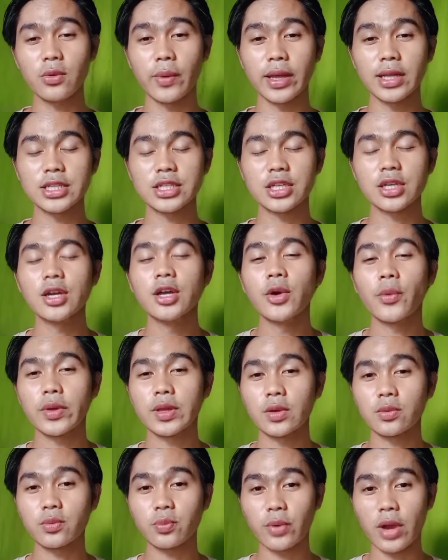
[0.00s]
without
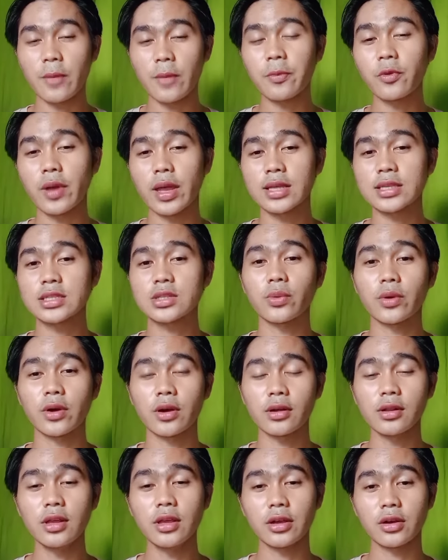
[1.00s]
reference to earlier
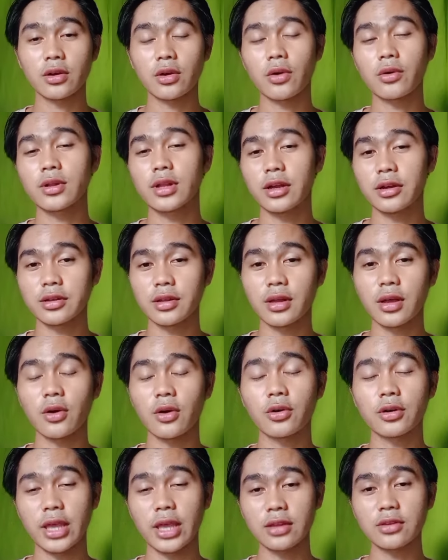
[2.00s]
or later
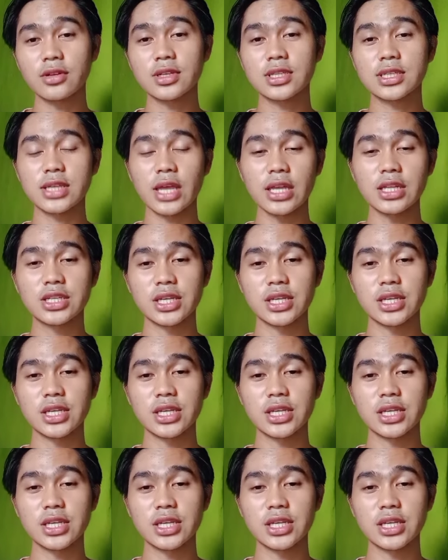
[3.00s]
stages.